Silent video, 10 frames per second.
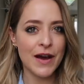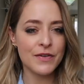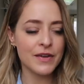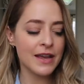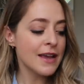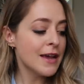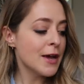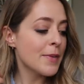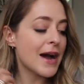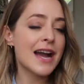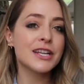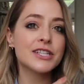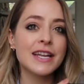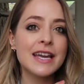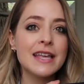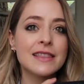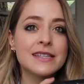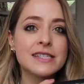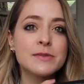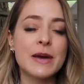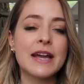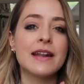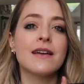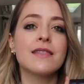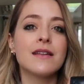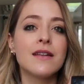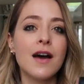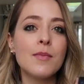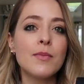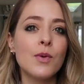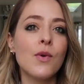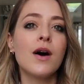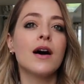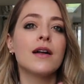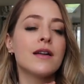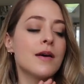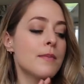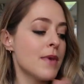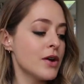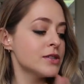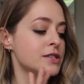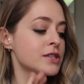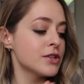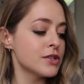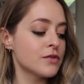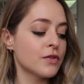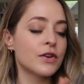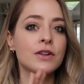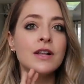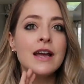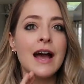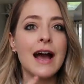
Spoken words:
faffy. But actually, this has been the number one most useful